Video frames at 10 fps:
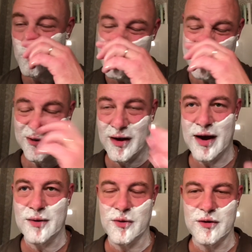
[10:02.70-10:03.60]
a
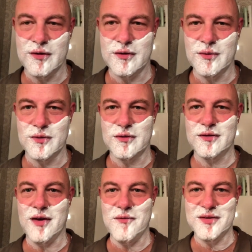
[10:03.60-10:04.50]
sign where it says it was
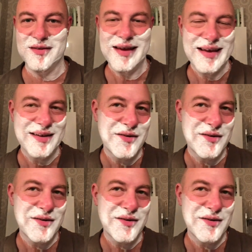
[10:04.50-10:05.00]
17